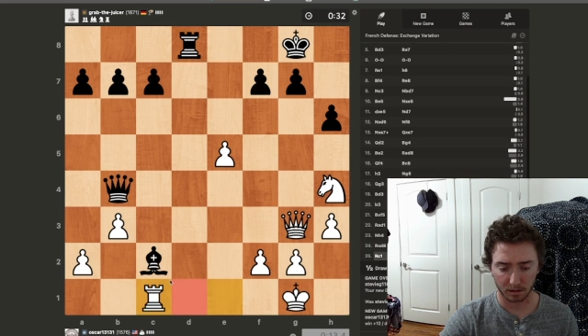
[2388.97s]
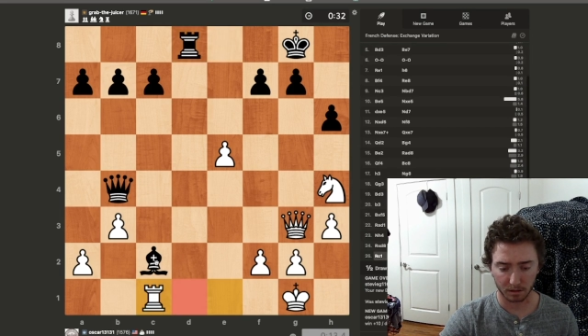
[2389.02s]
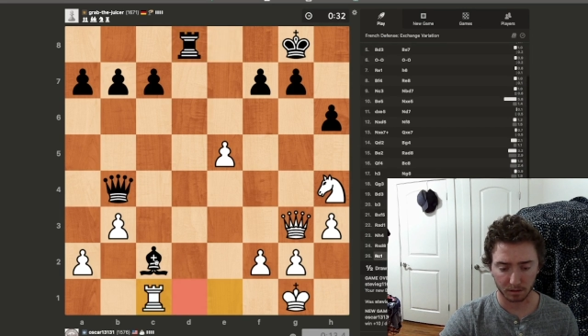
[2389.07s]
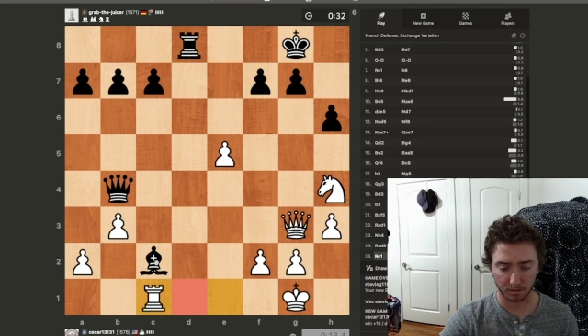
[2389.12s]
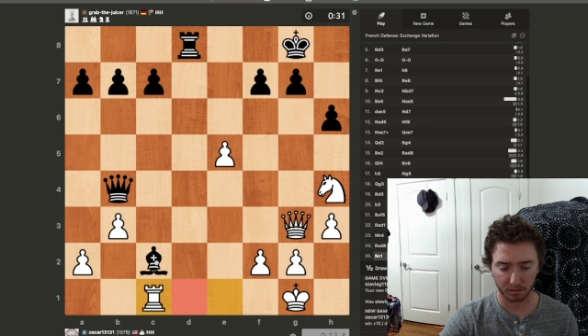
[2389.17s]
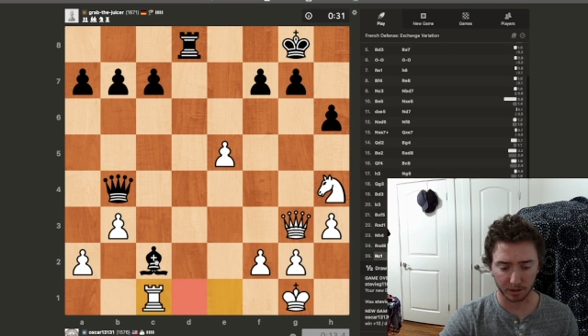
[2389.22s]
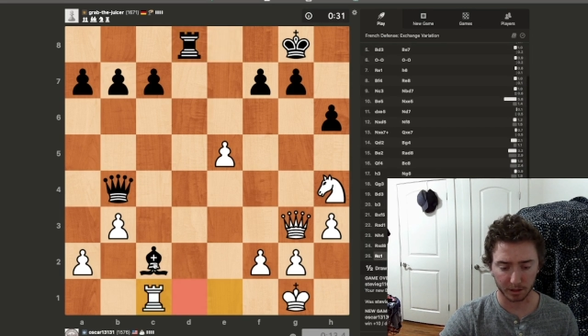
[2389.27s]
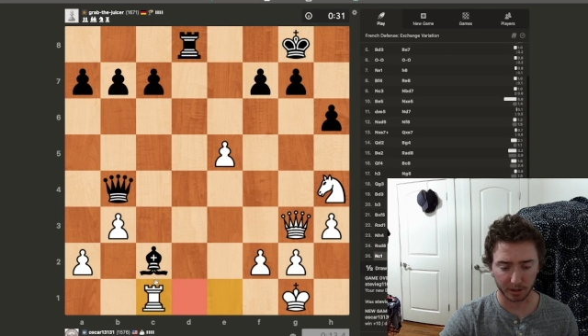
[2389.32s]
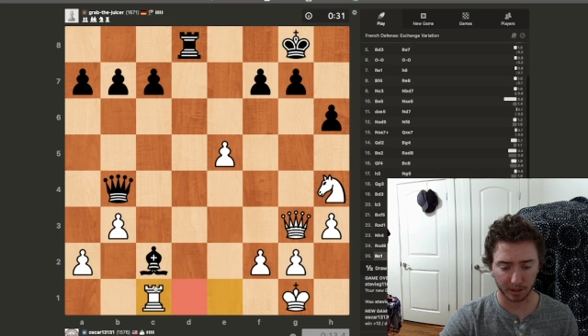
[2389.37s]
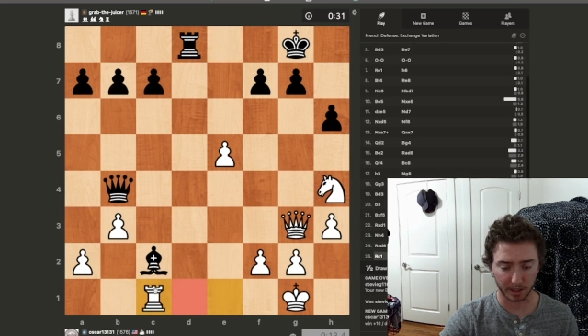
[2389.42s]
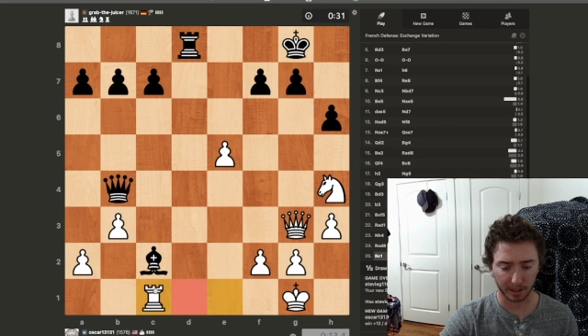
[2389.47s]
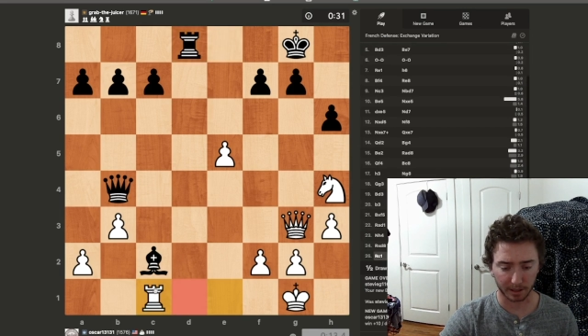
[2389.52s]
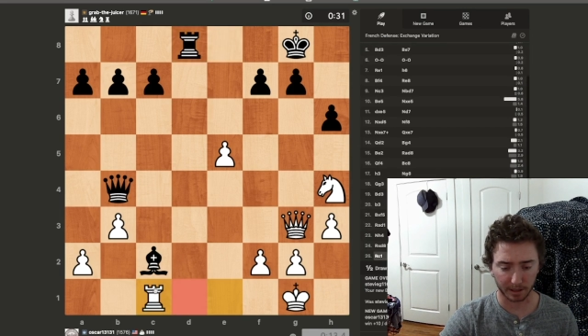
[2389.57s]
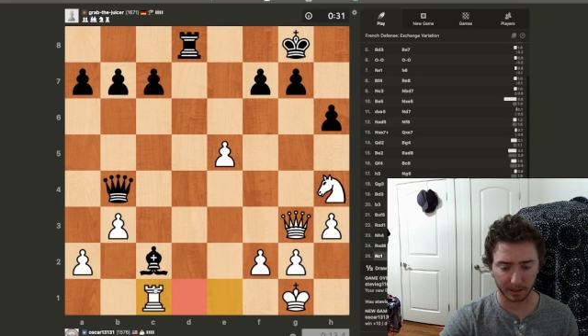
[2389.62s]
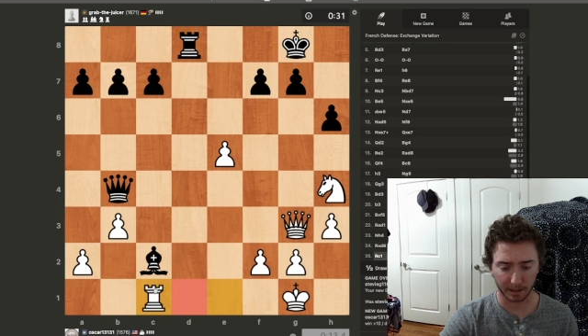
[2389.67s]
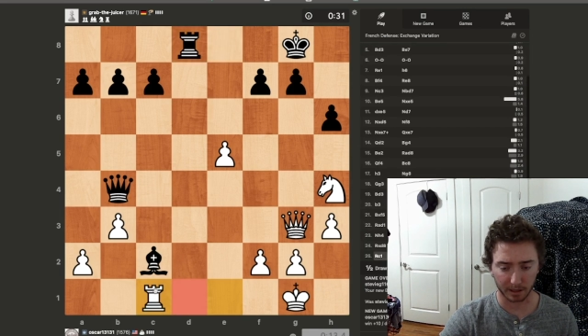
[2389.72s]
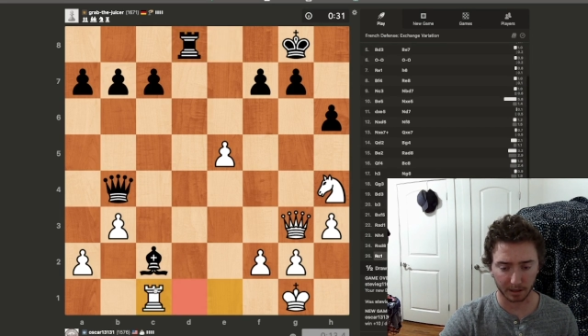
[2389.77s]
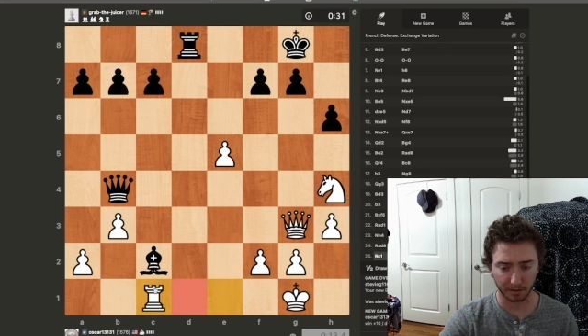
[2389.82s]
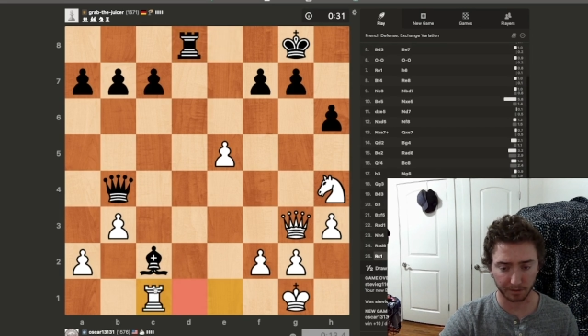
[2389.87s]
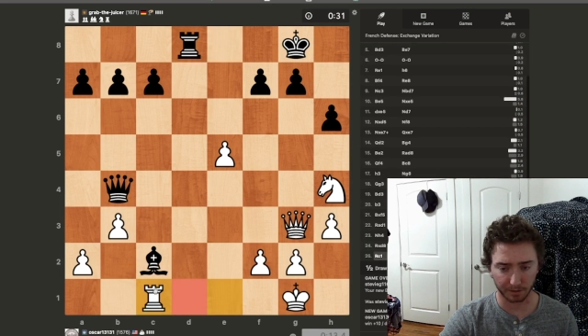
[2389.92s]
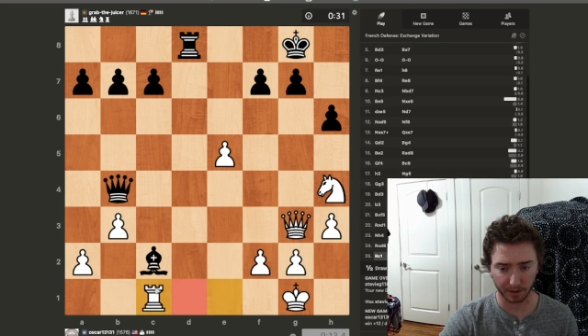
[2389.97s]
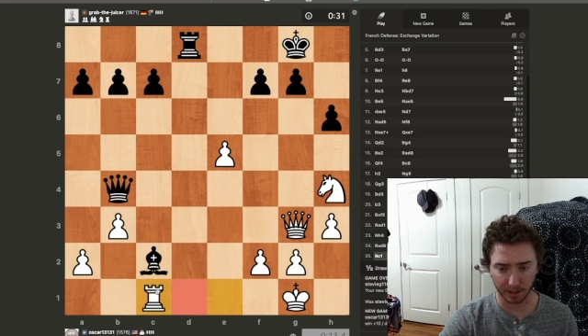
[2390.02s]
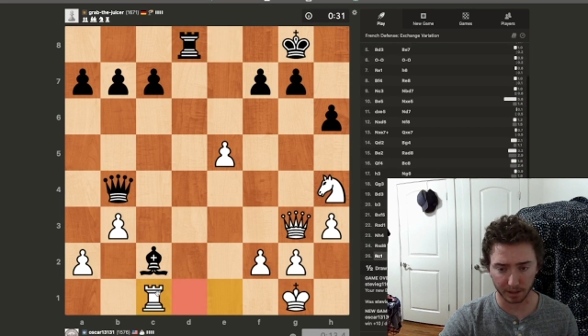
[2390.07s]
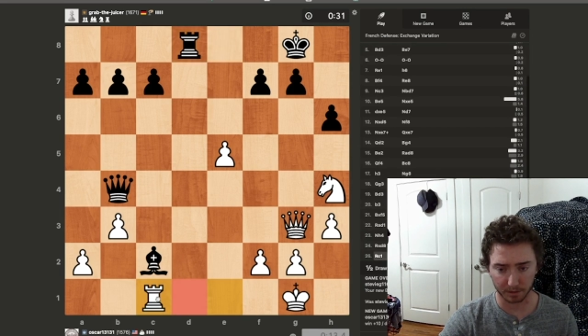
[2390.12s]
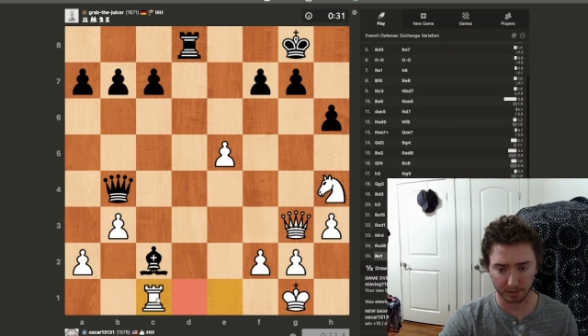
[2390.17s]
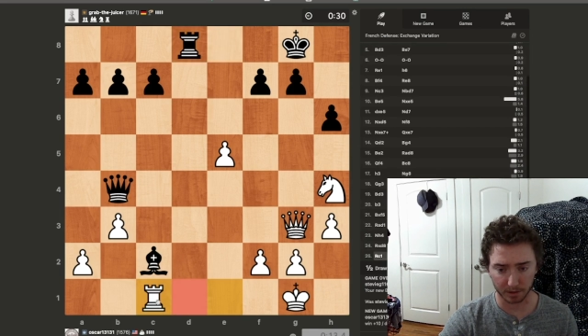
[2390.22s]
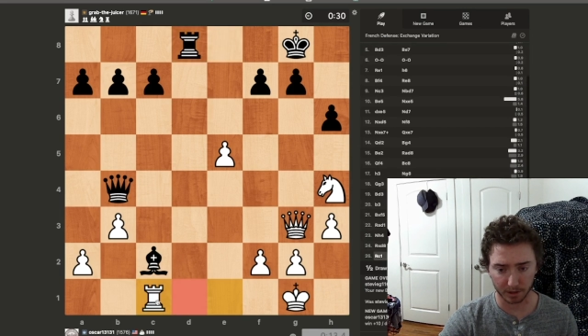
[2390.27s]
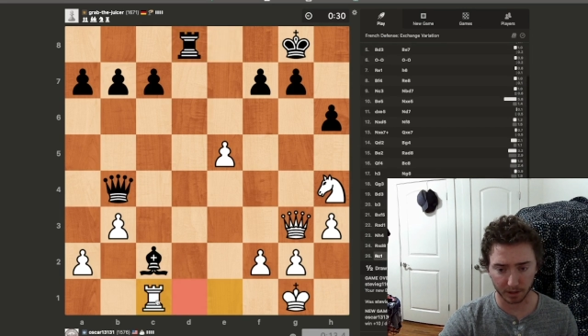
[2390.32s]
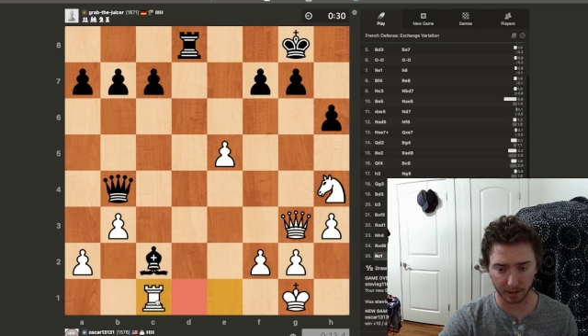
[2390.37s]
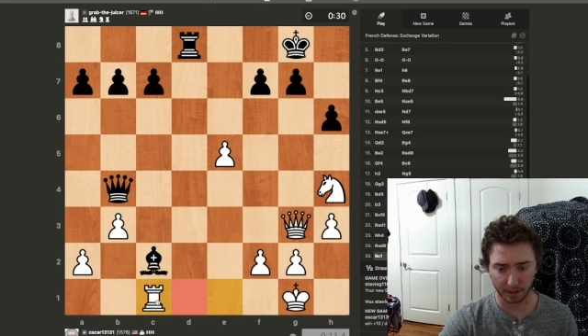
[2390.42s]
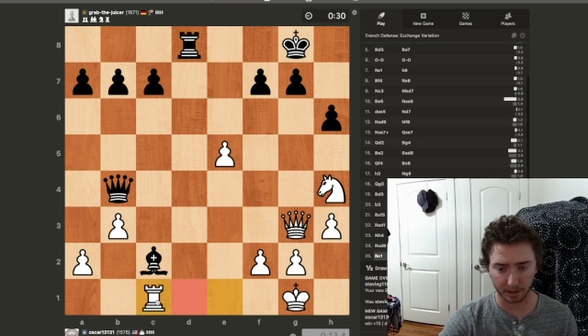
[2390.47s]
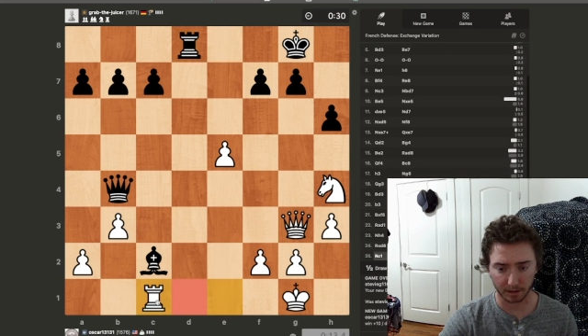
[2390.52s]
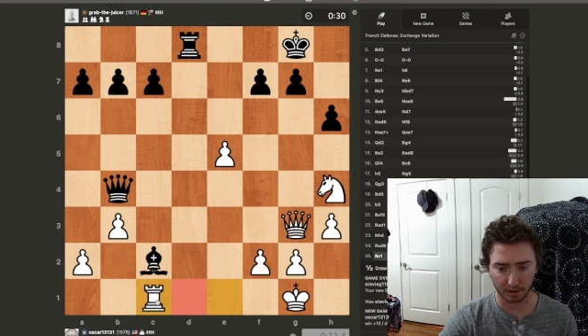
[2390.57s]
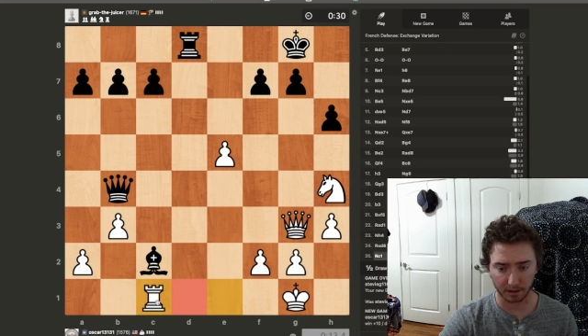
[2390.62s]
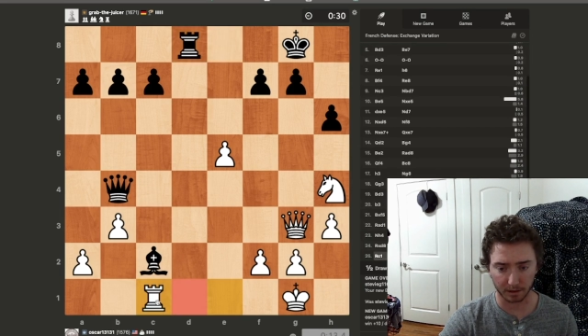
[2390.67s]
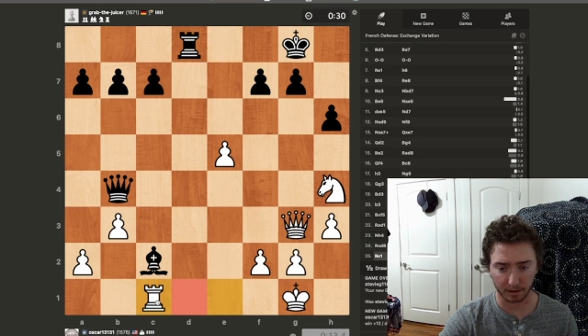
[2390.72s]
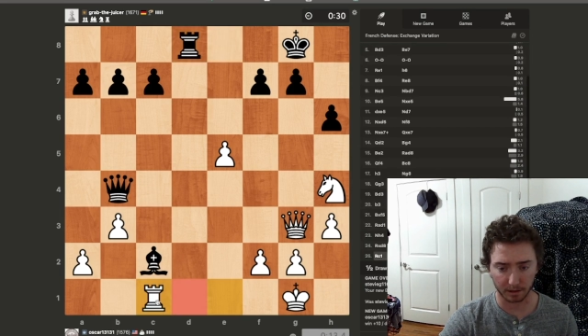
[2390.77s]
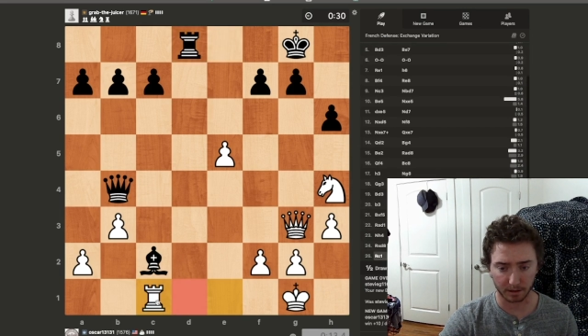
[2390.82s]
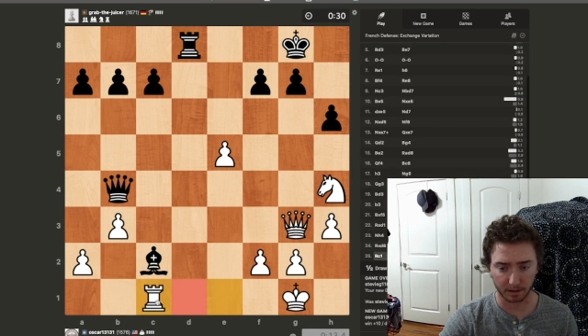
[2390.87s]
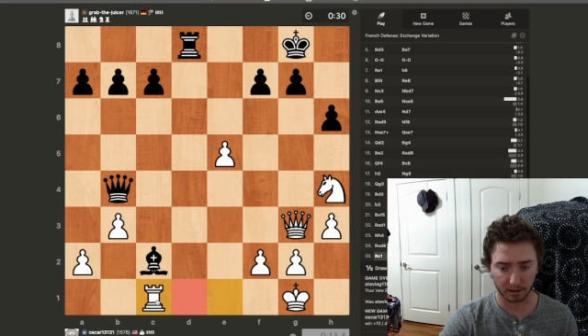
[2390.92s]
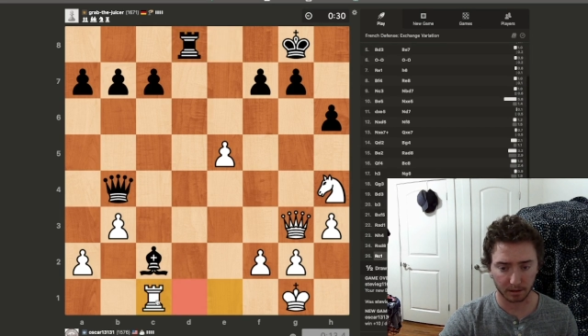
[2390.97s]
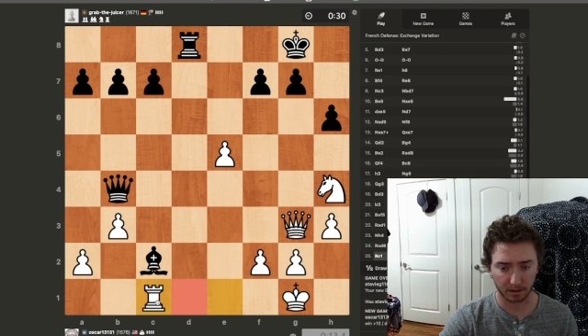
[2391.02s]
Rook check here. I'm fine with trading there.